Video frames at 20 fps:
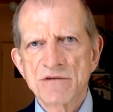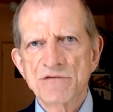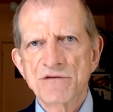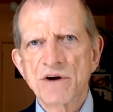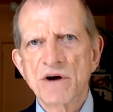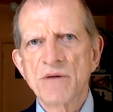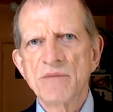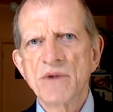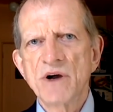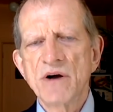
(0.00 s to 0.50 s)

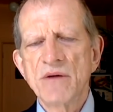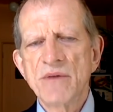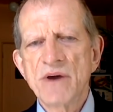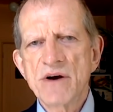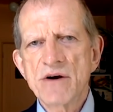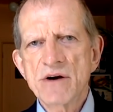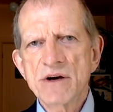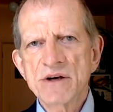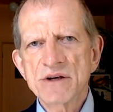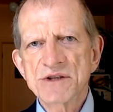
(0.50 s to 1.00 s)
from
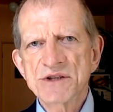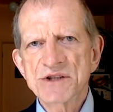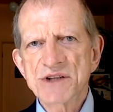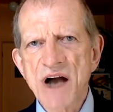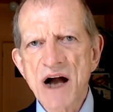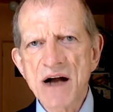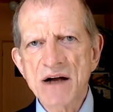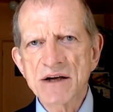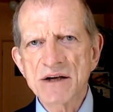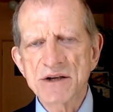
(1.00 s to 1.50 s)
American
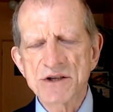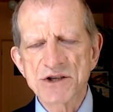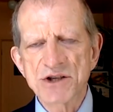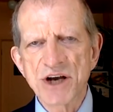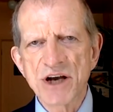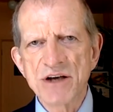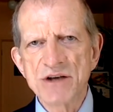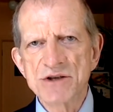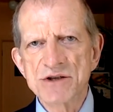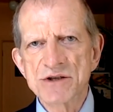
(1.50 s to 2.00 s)
stock
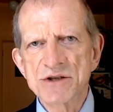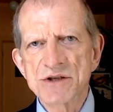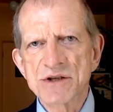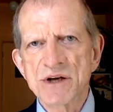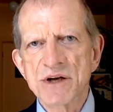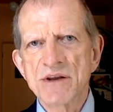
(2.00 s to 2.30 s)
exchanges.